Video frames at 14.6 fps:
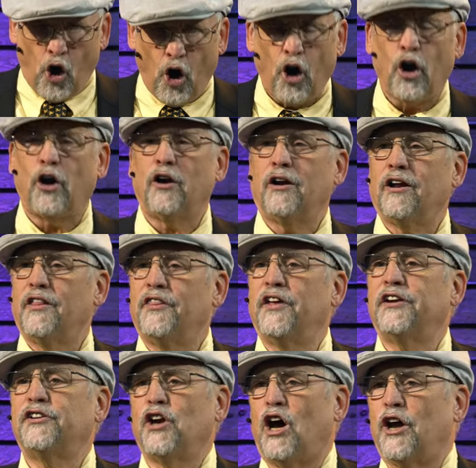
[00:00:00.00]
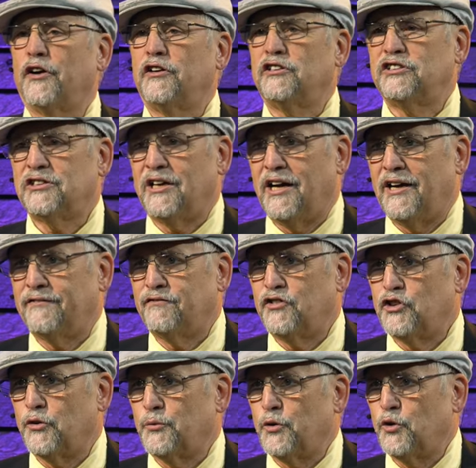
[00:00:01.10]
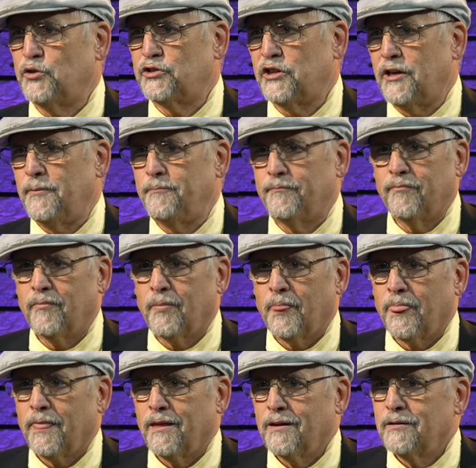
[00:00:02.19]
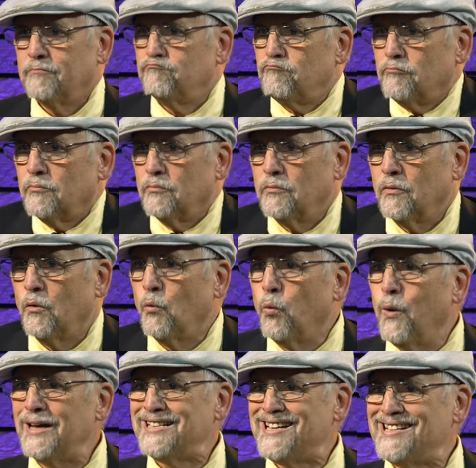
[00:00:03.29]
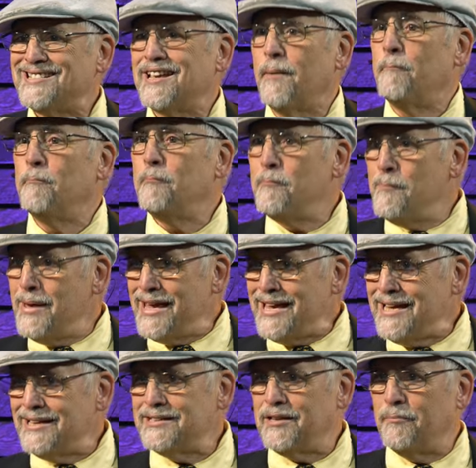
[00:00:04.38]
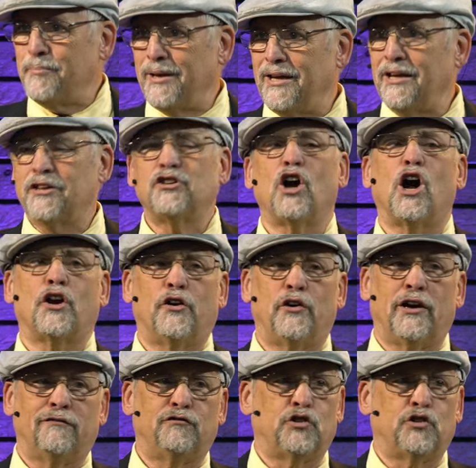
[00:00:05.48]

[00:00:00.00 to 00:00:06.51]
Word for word: are the daughters of Jerusalem? What does it mean to be a daughter of